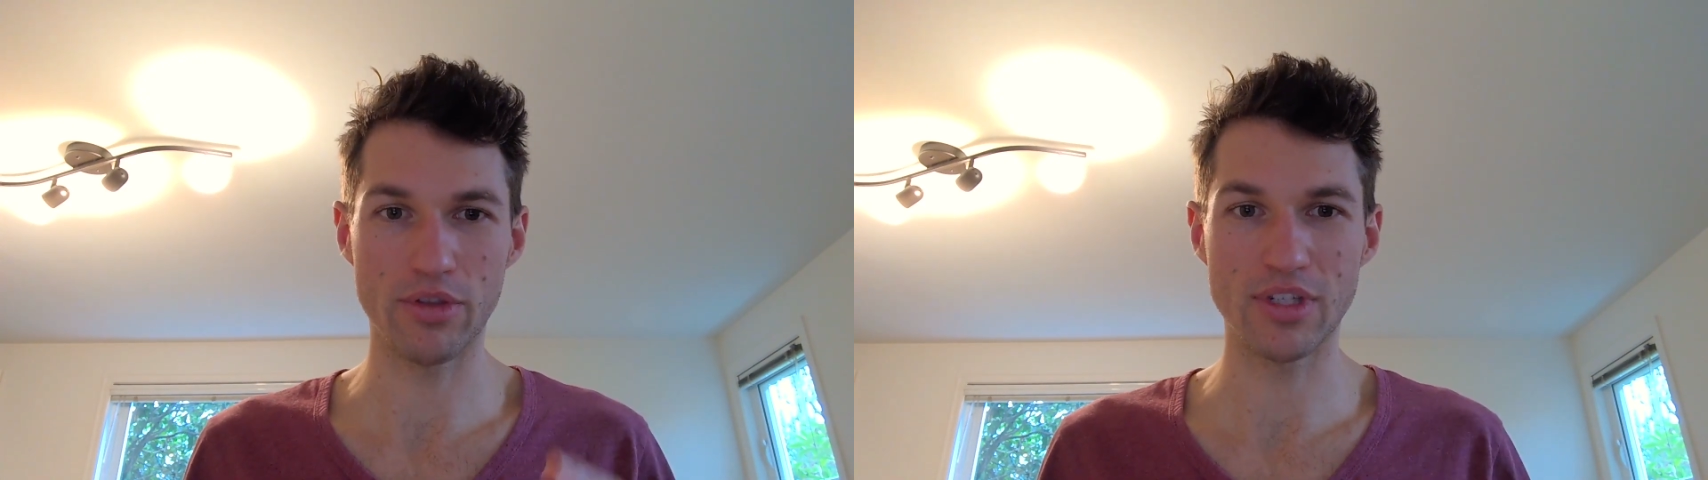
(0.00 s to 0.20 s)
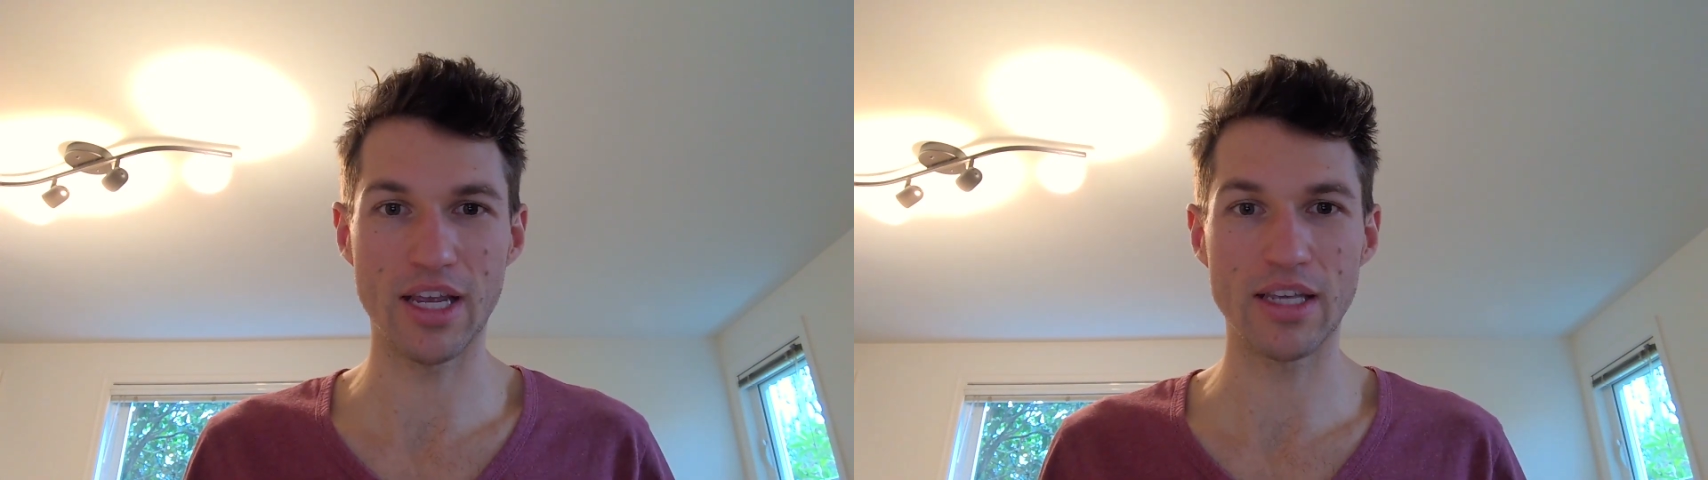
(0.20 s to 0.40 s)

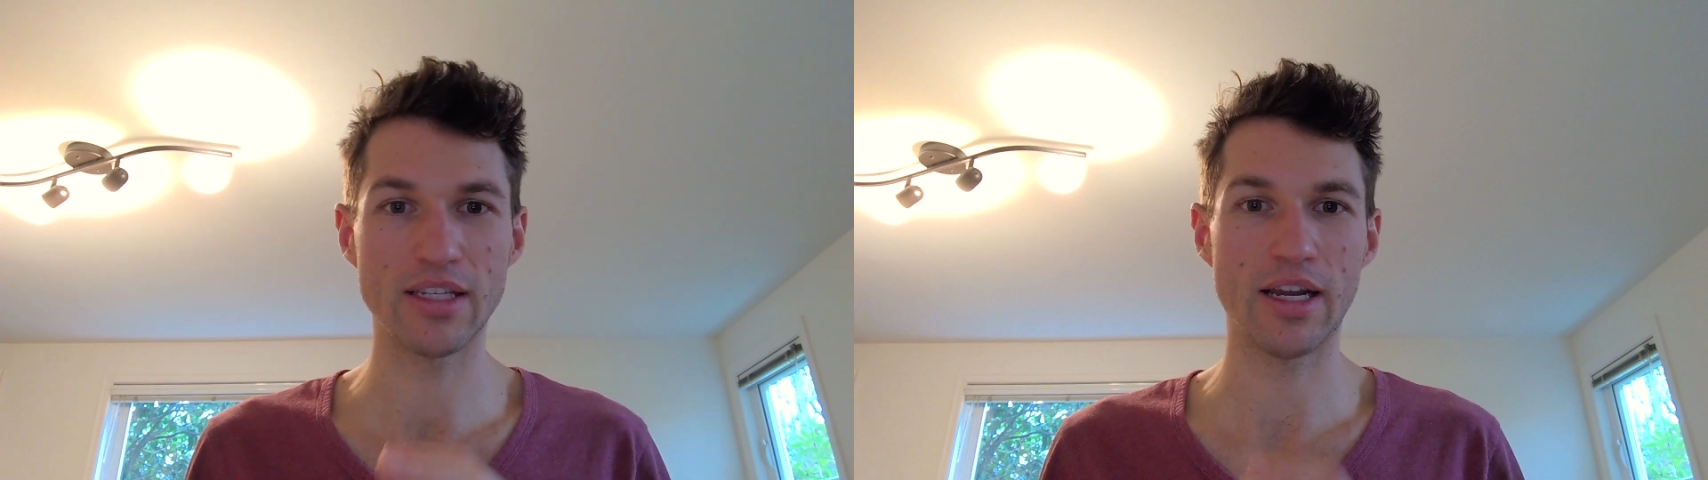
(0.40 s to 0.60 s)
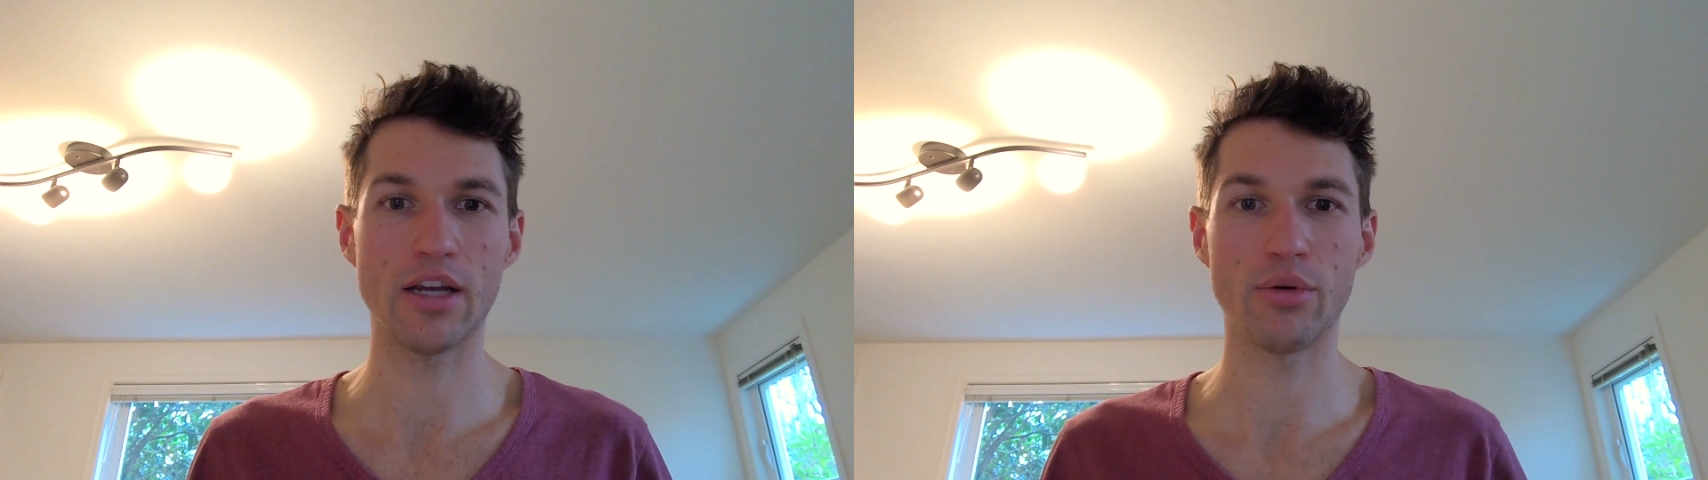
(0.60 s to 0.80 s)
the stairs
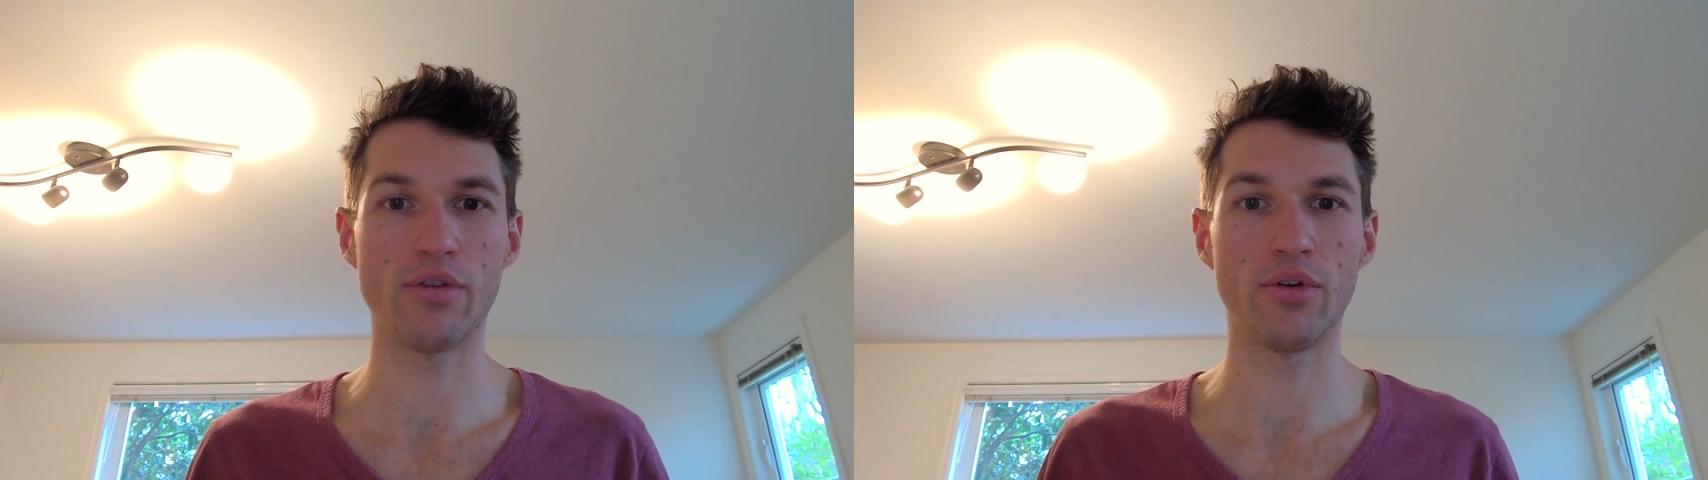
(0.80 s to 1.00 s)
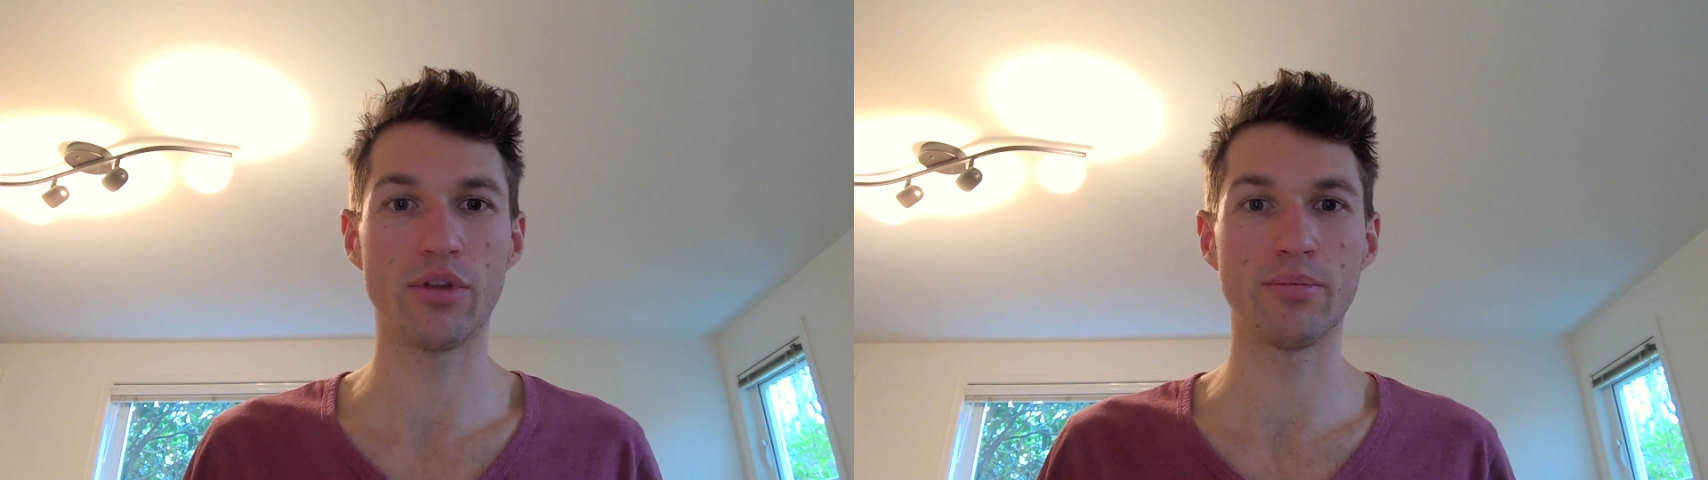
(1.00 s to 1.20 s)
and how do I
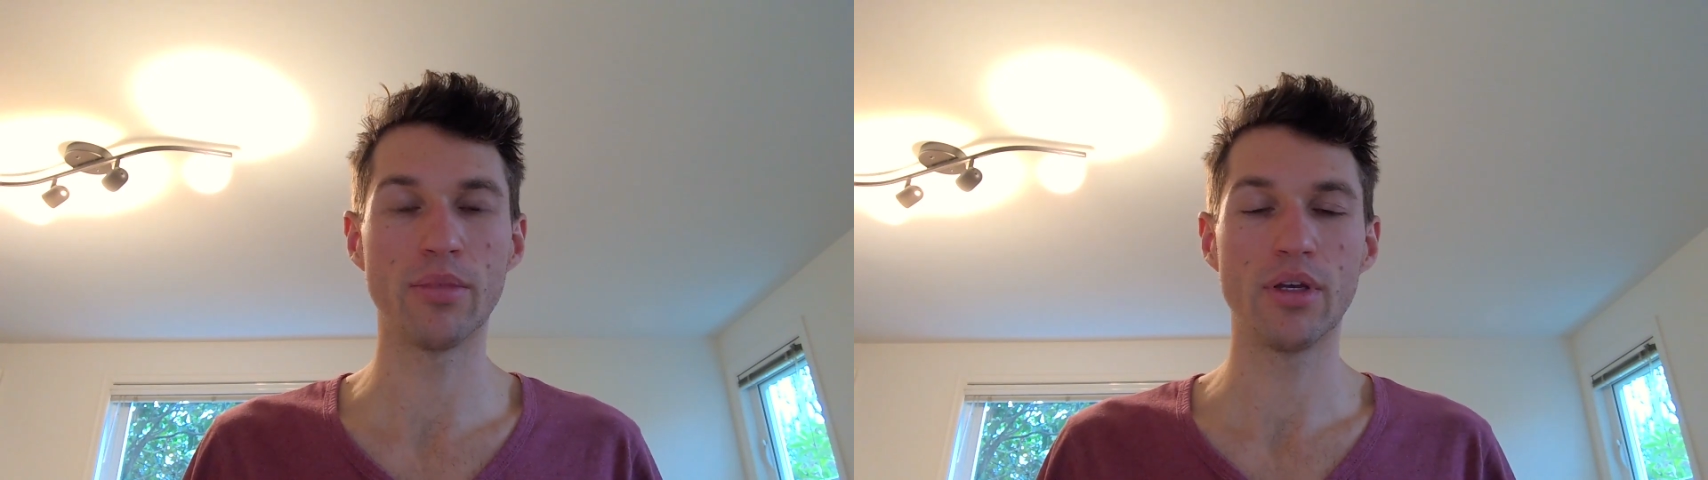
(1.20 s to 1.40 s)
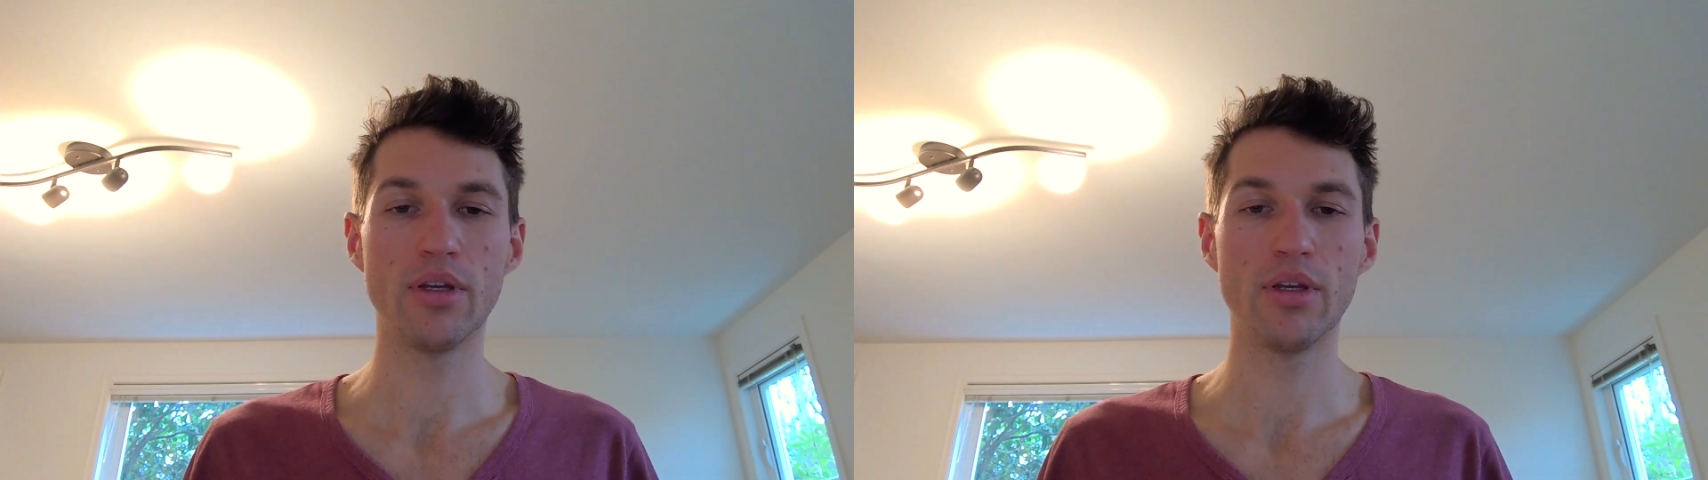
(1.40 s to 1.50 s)
avoid them.